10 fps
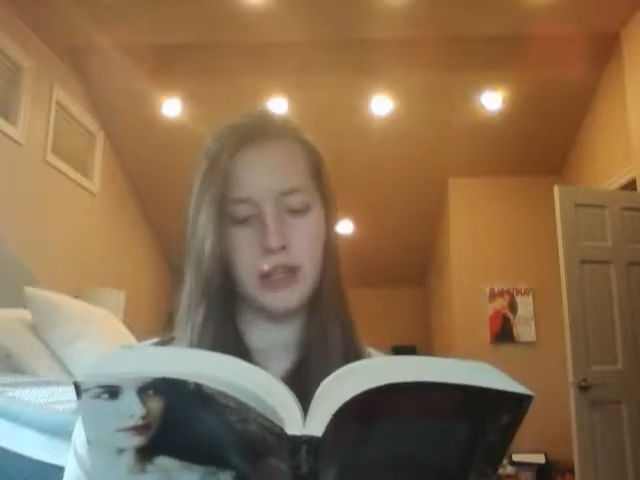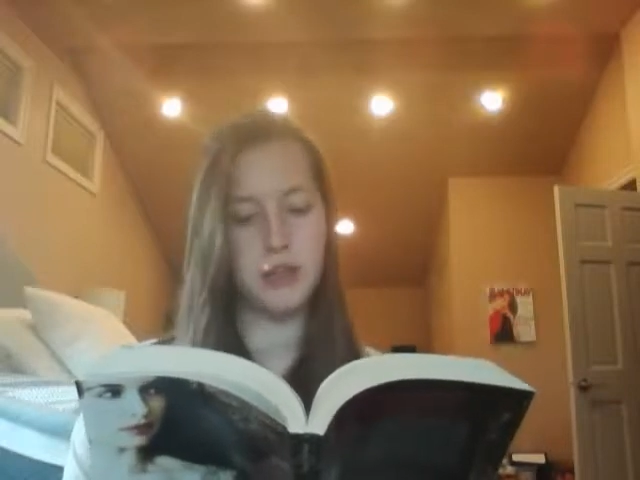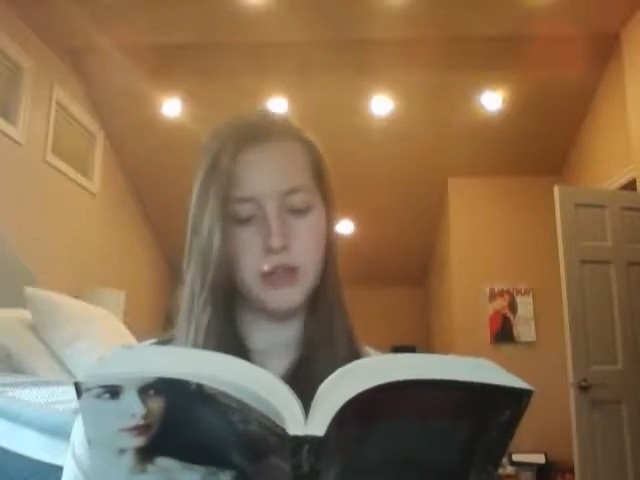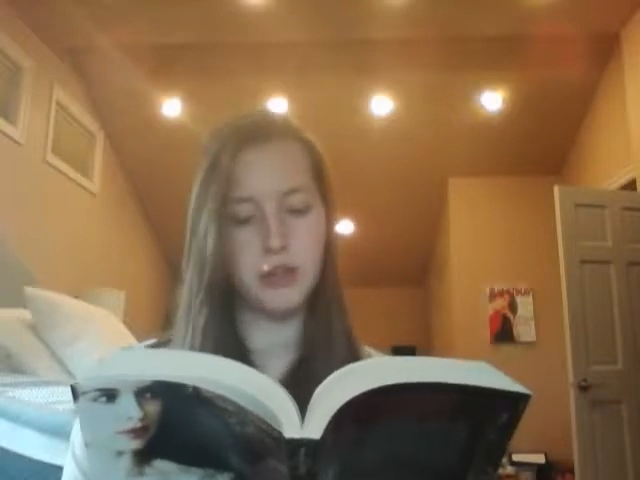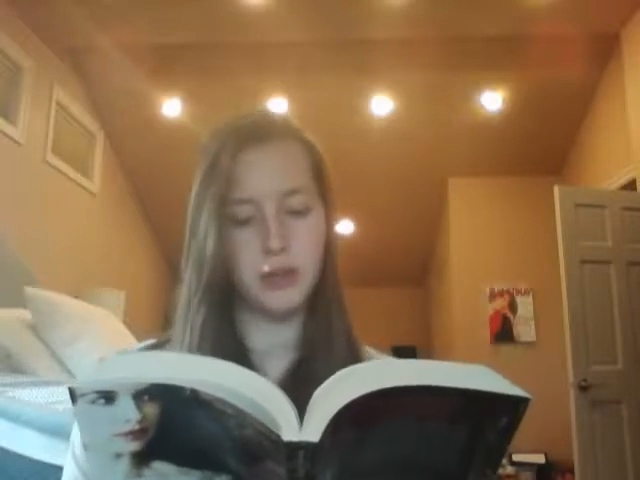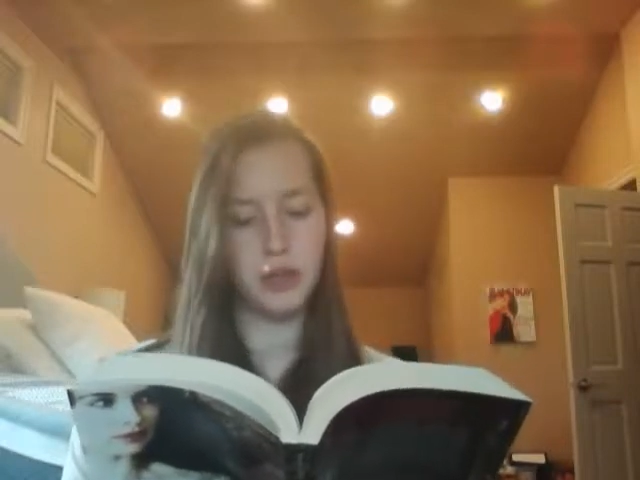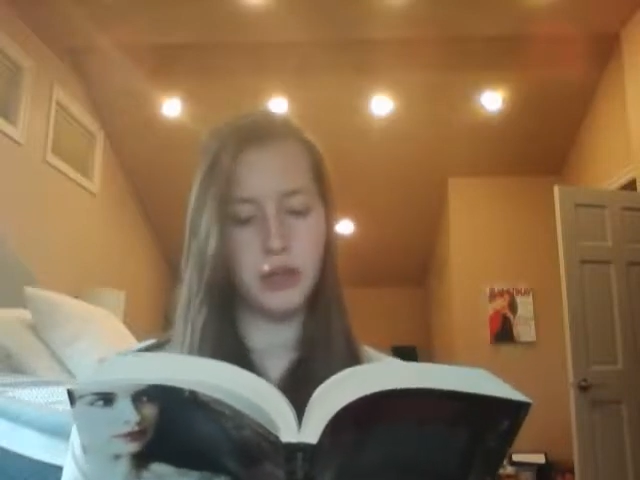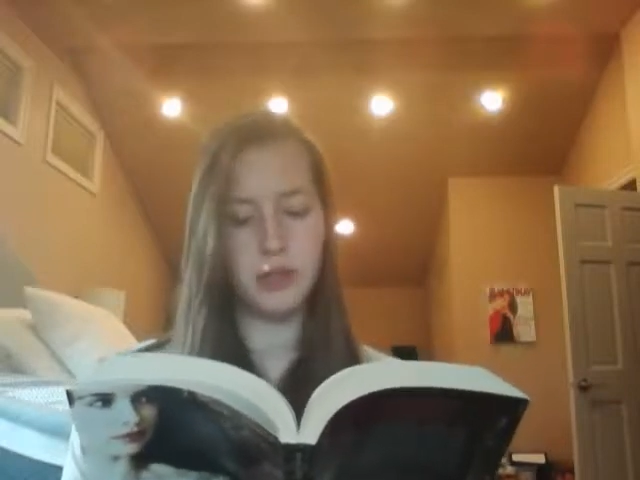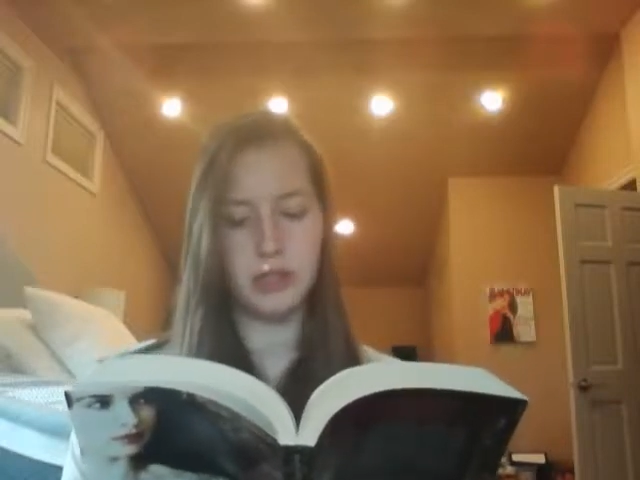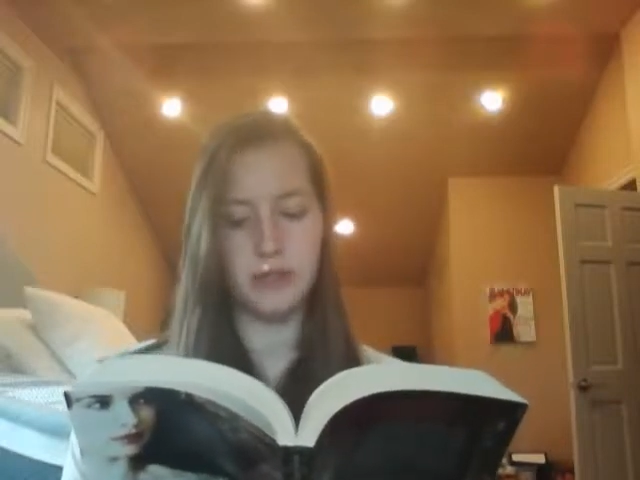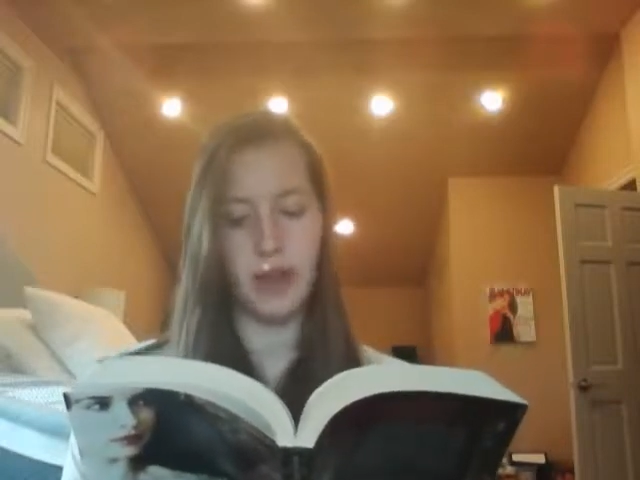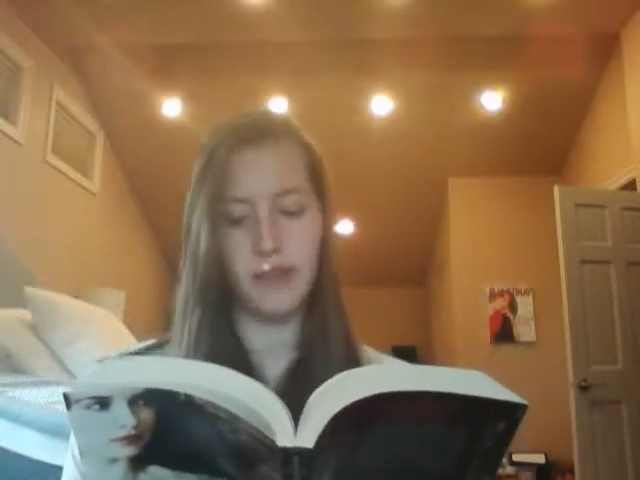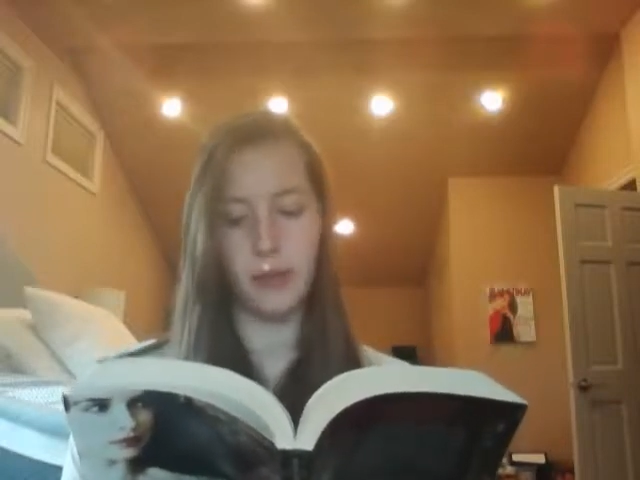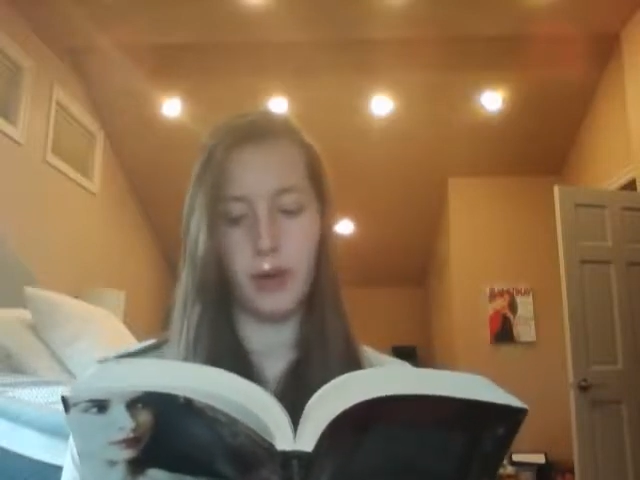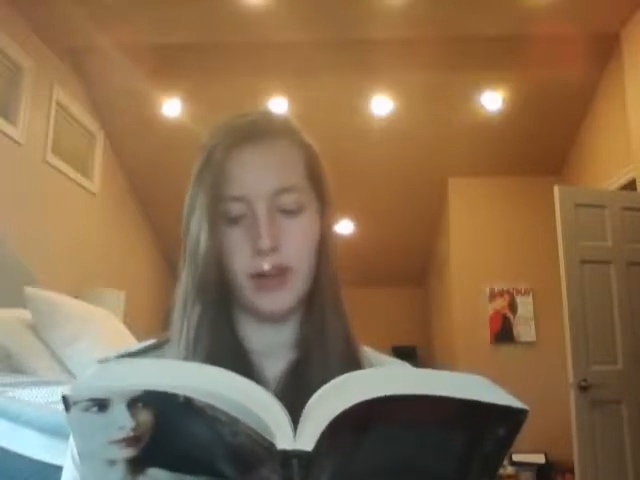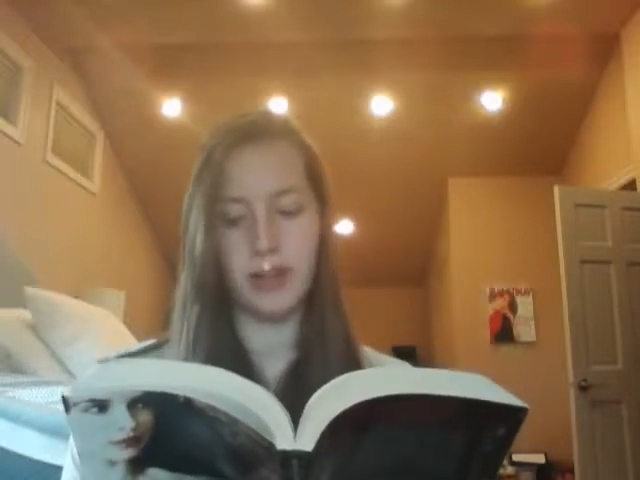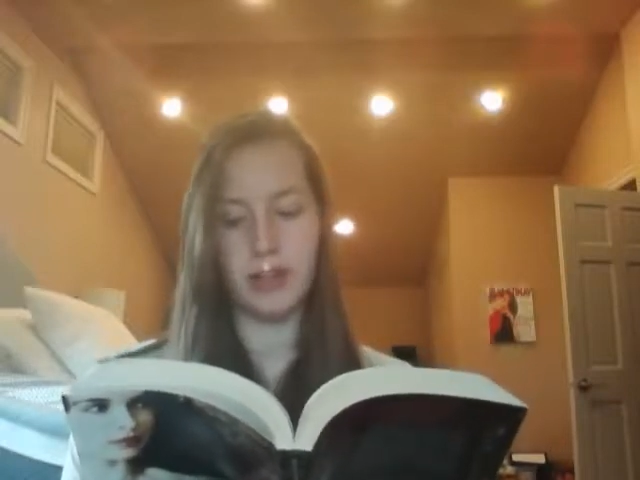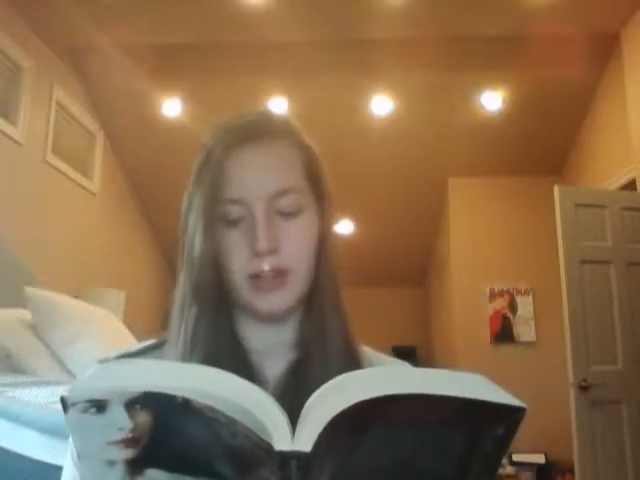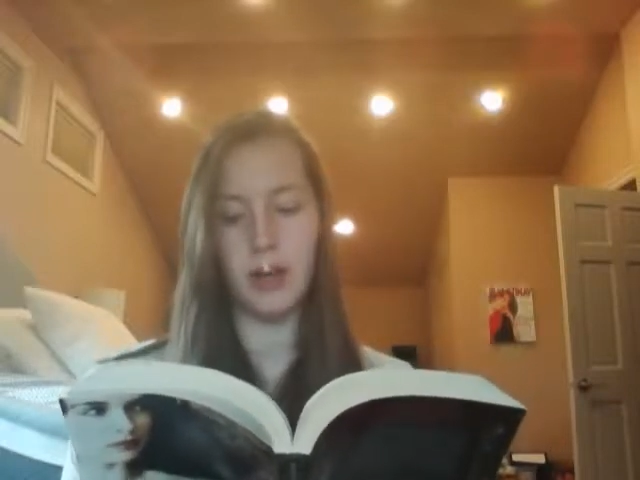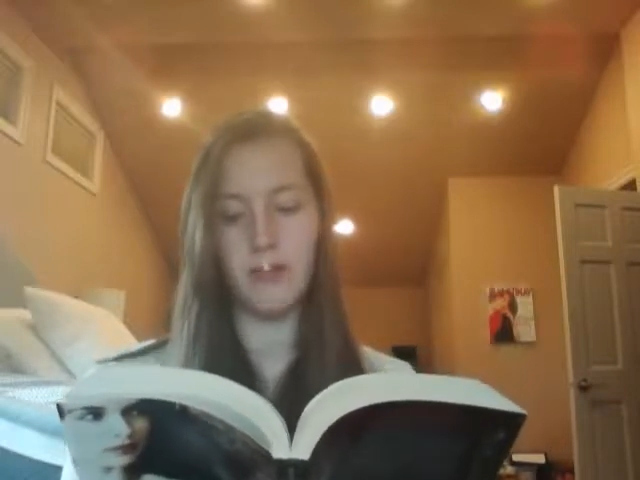to accuse us of having raided
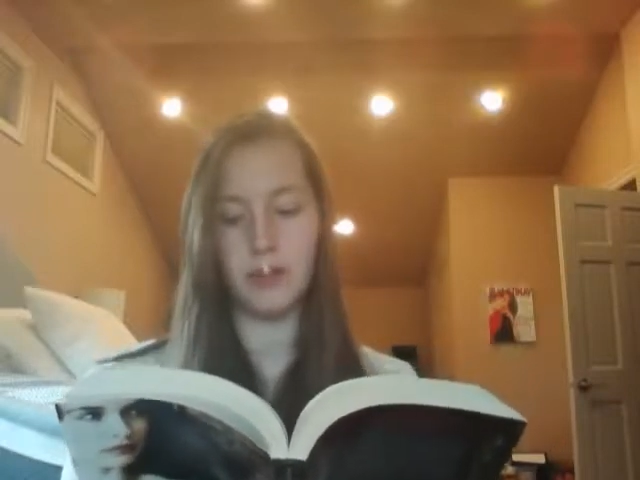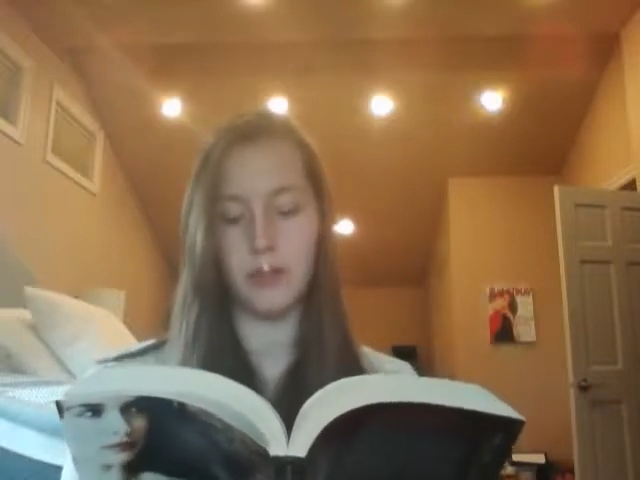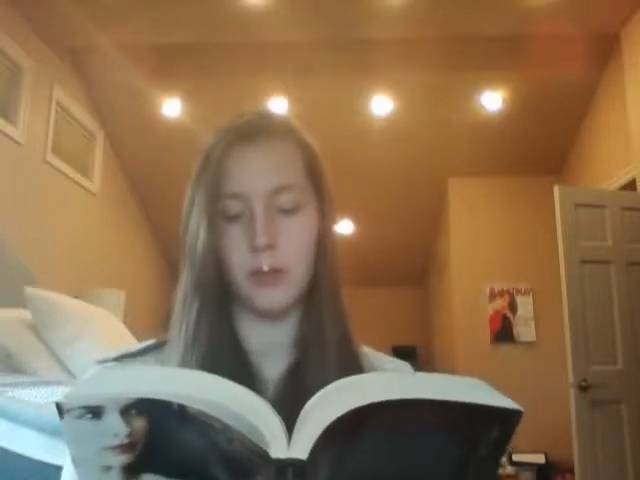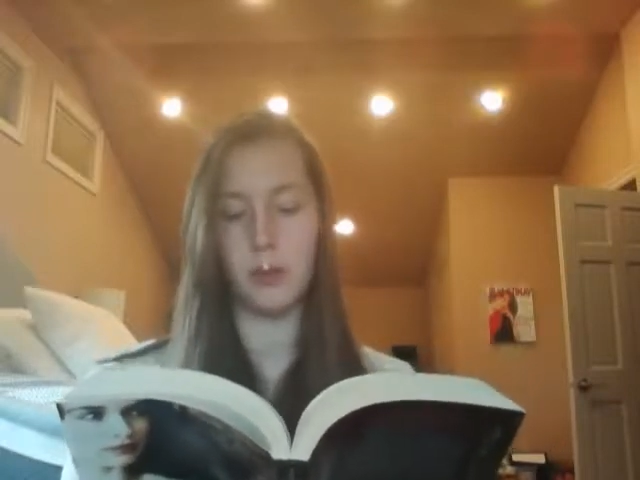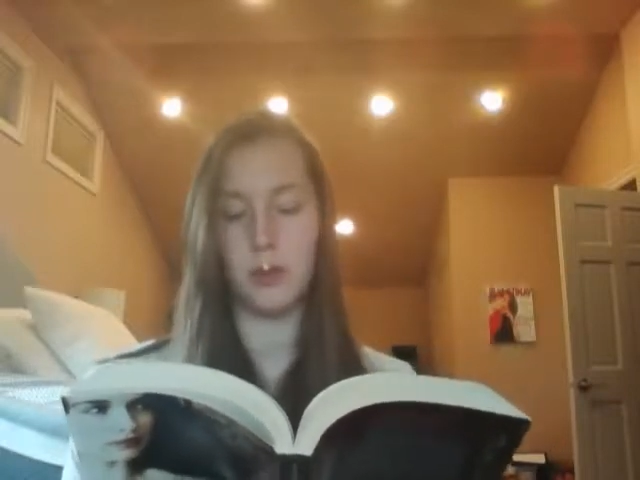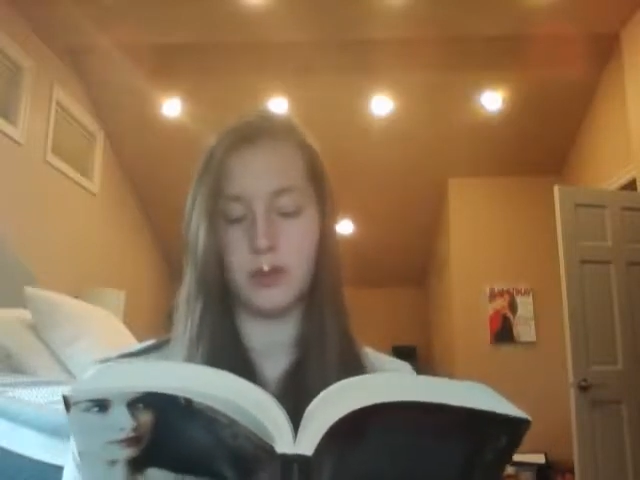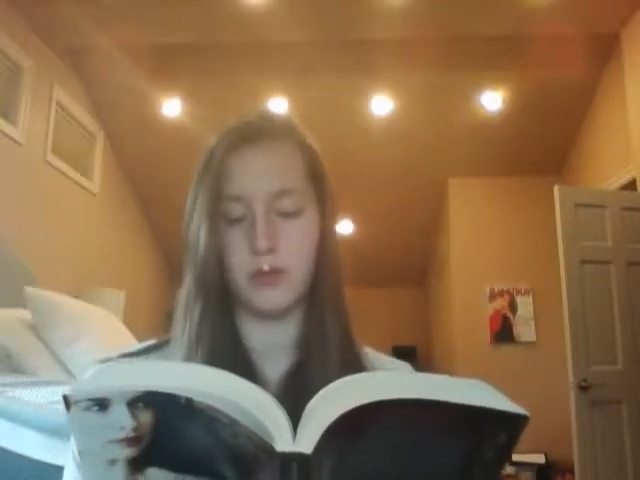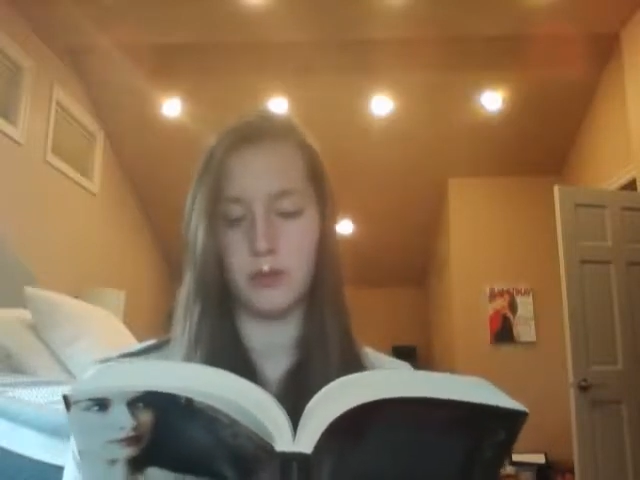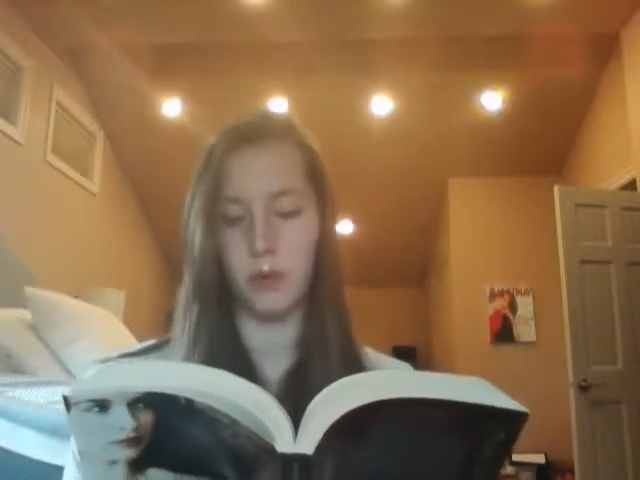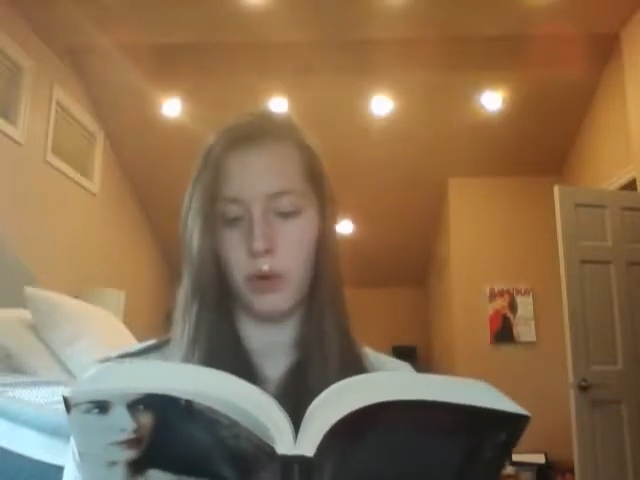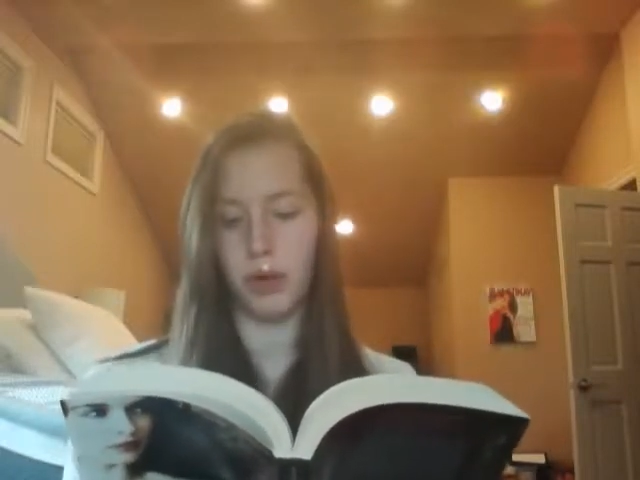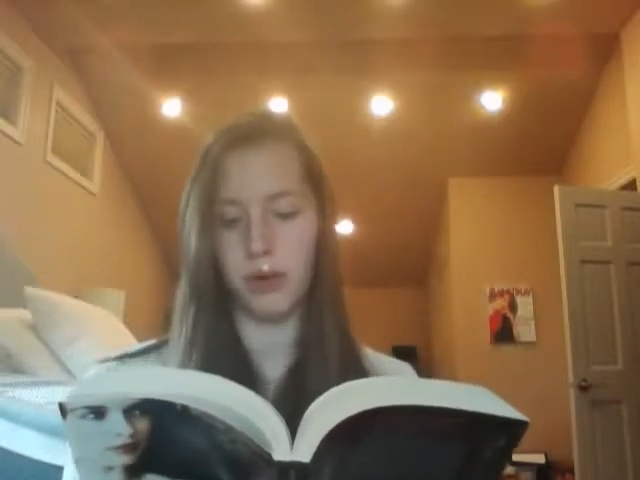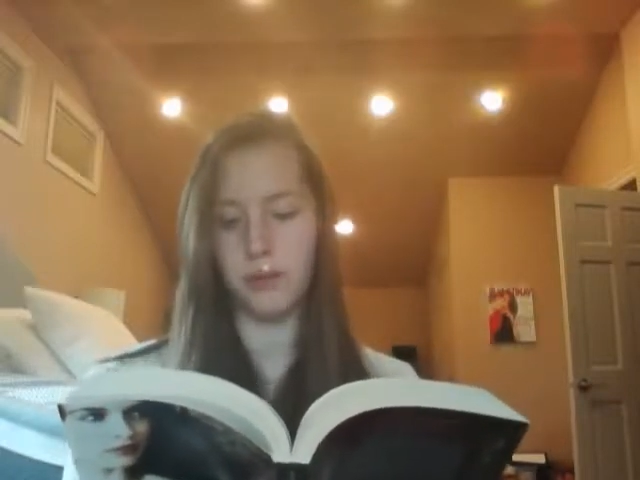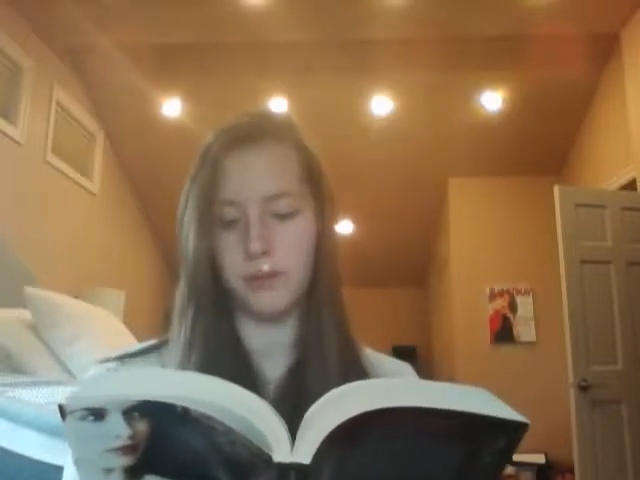his office over the course of the morning.